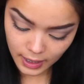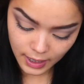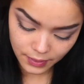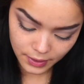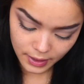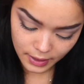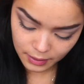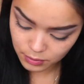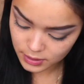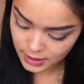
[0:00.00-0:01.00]
And then
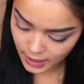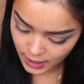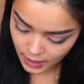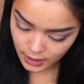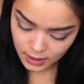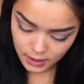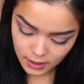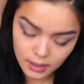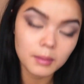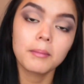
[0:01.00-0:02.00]
I will take
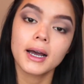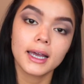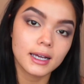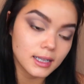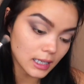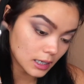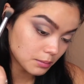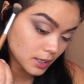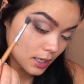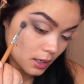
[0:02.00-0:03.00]
my clean
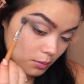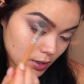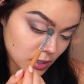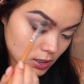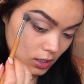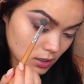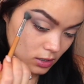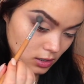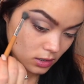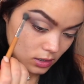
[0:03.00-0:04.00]
blending brush and
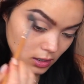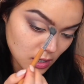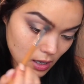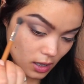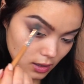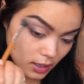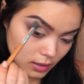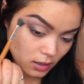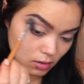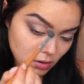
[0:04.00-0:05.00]
just
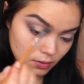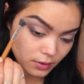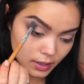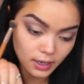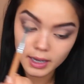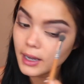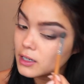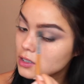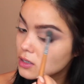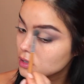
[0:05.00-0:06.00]
lightly go over that edge